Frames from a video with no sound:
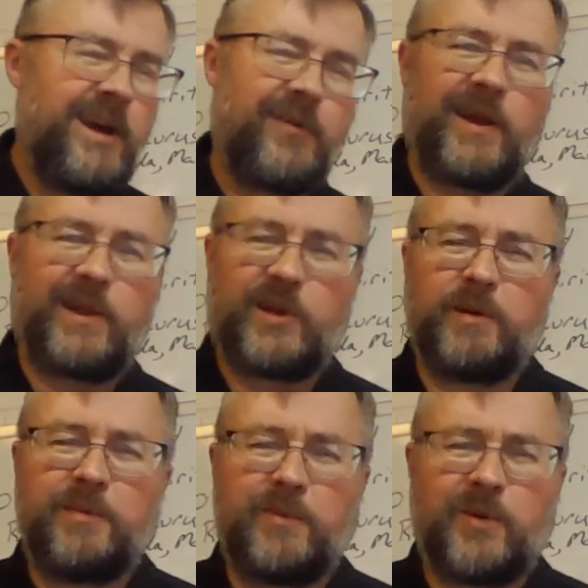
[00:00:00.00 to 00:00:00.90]
I read a little
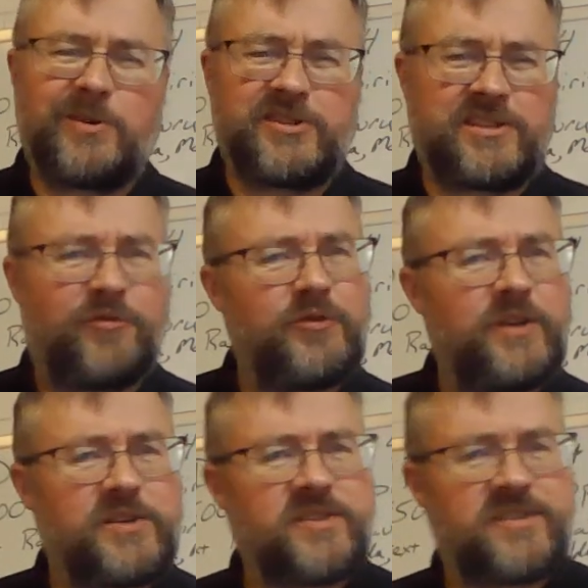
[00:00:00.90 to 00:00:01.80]
bit more just to
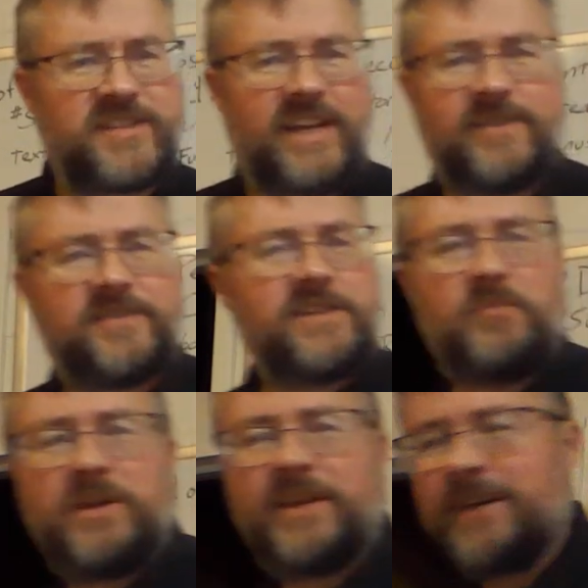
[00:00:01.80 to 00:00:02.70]
finish the sentence,
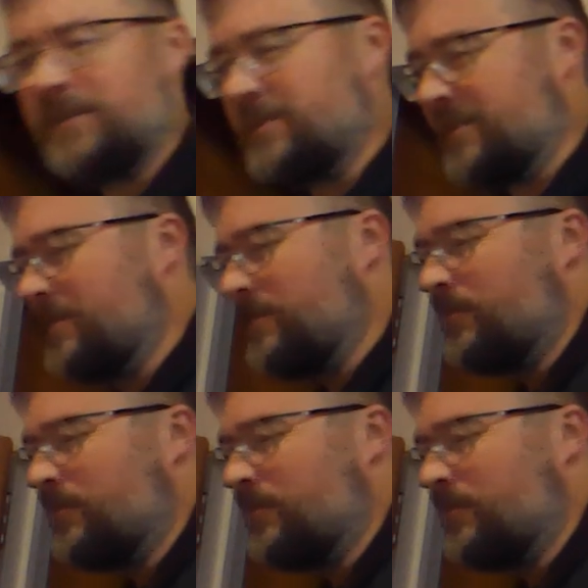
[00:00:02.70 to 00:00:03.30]
and because